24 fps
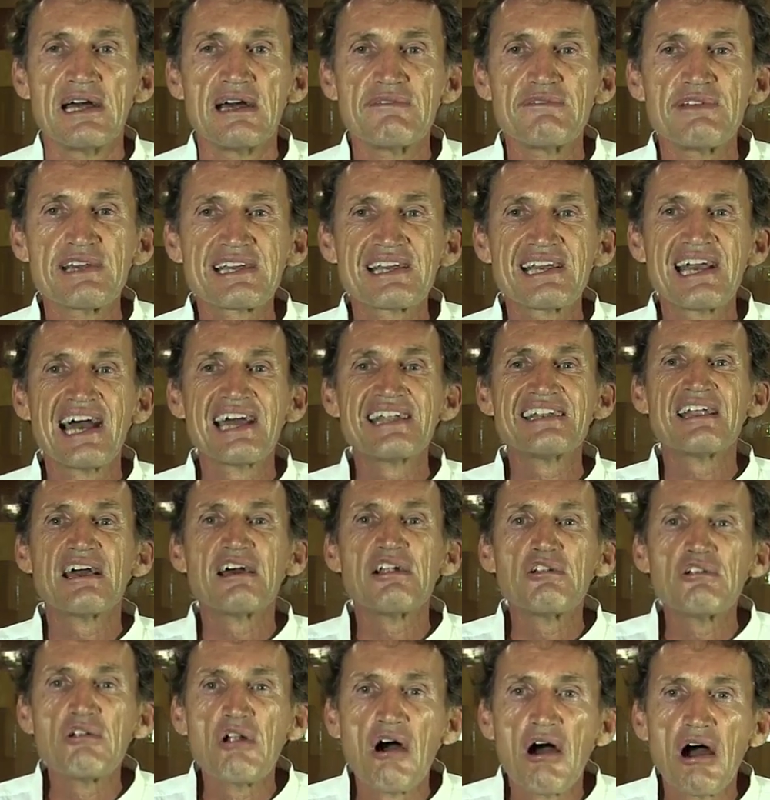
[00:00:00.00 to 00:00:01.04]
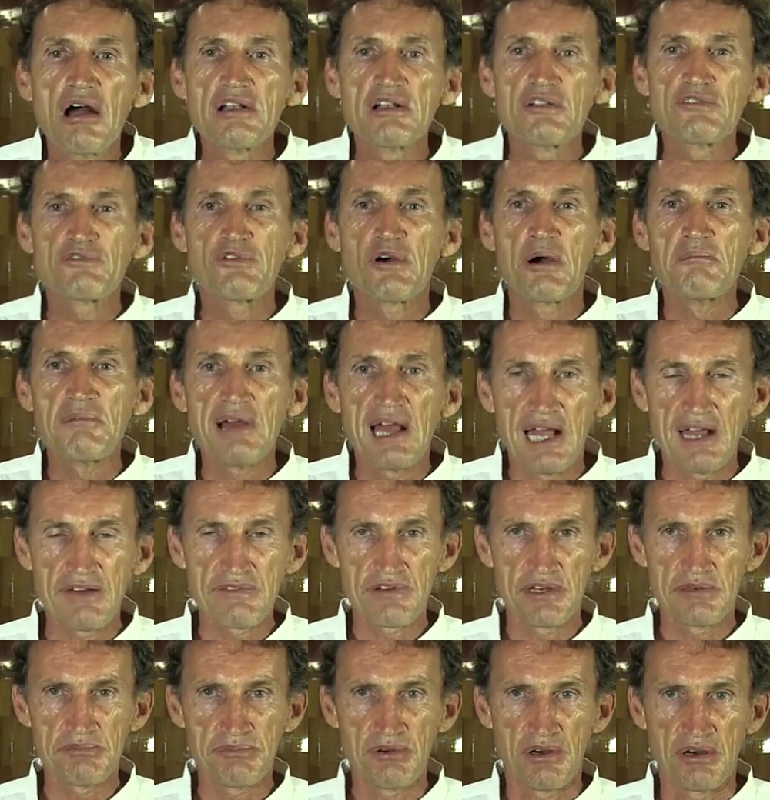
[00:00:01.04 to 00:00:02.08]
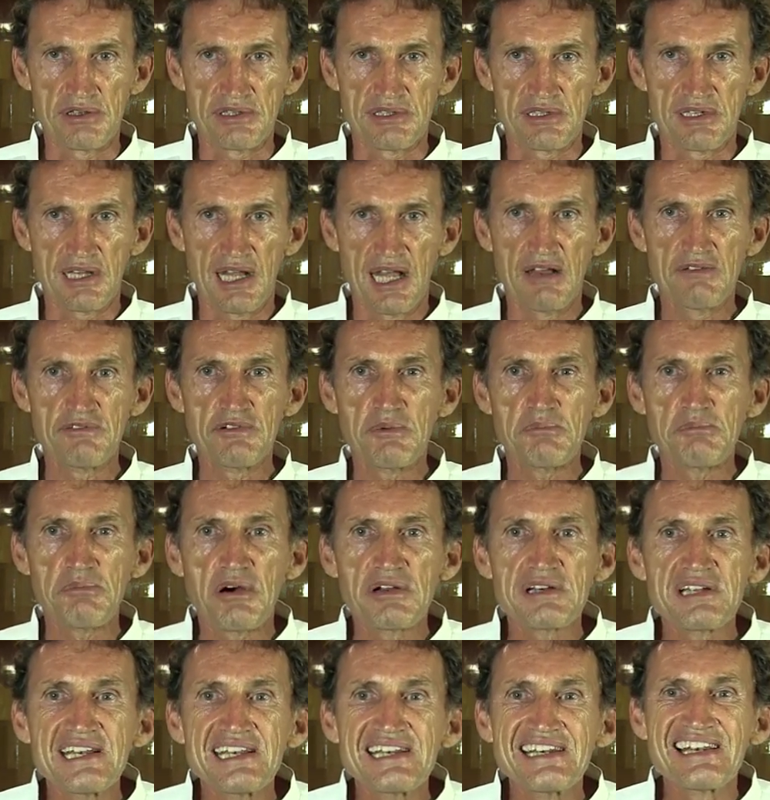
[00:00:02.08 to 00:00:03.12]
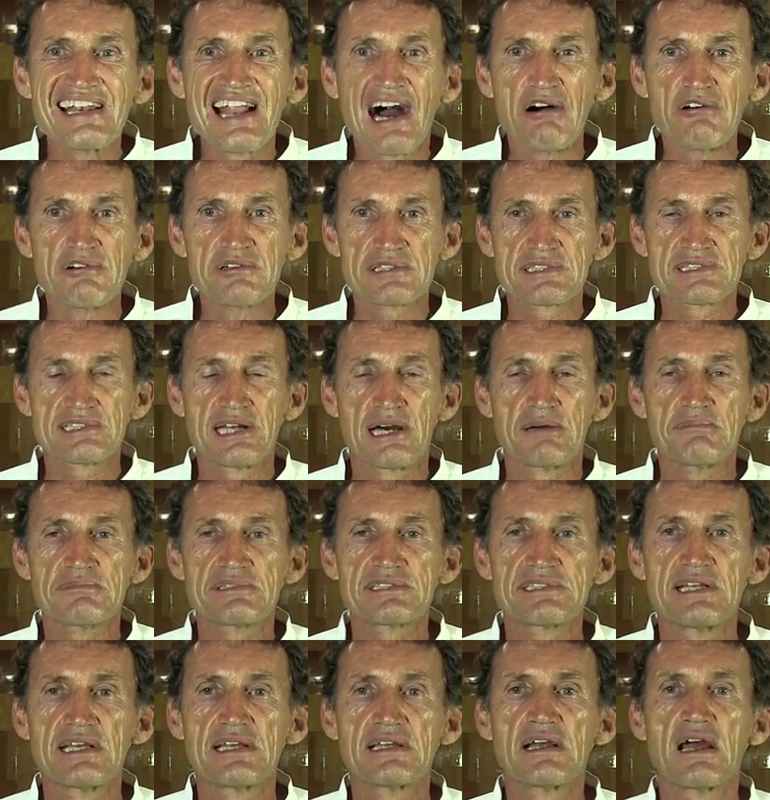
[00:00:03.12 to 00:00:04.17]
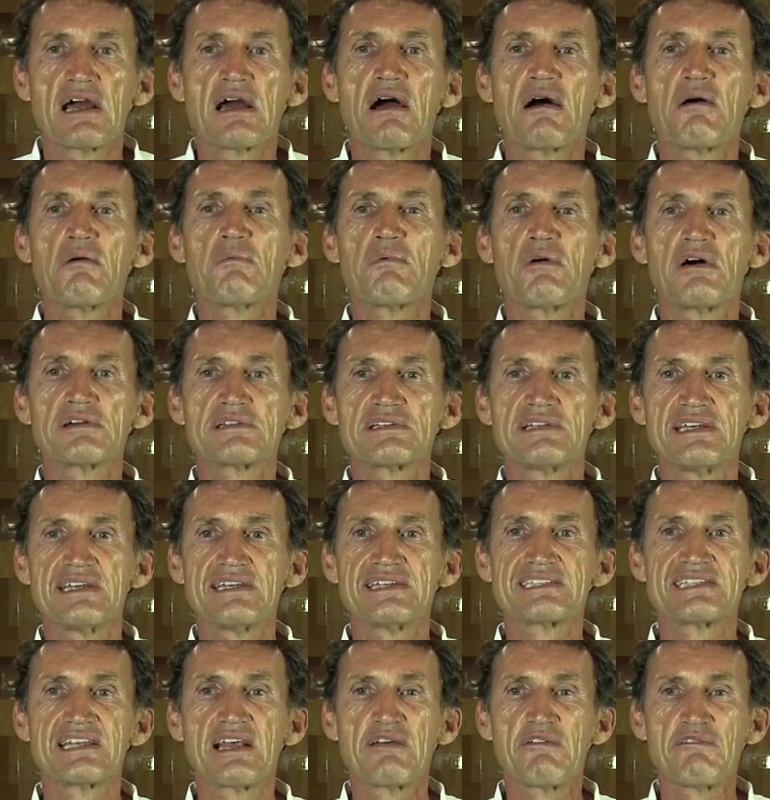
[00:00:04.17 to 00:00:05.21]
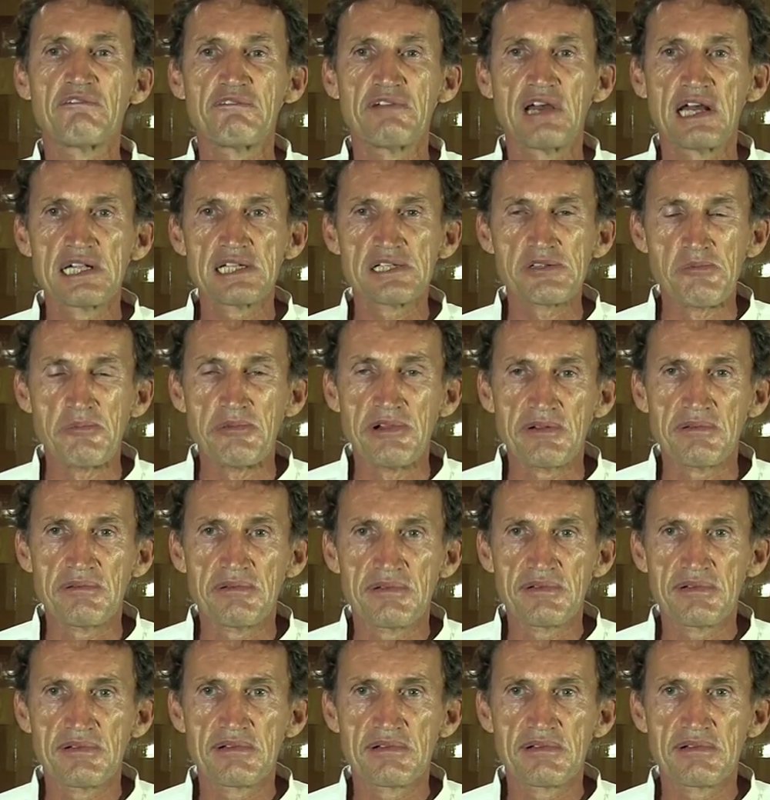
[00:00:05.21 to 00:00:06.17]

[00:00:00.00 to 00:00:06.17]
We can learn from everybody. Everybody knows something what is valuable.